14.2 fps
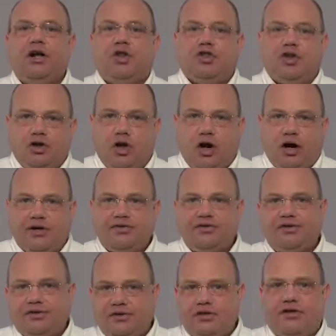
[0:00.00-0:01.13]
the loss
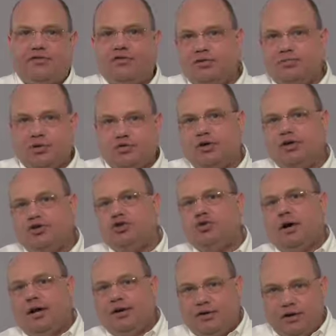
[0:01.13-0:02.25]
is the difference between
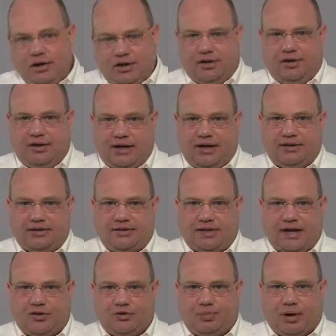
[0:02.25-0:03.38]
$200 and the
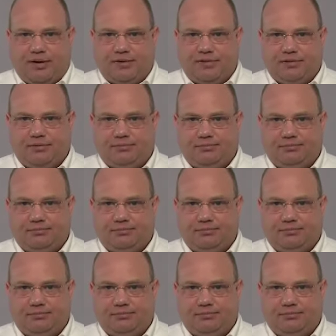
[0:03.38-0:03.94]
sales price.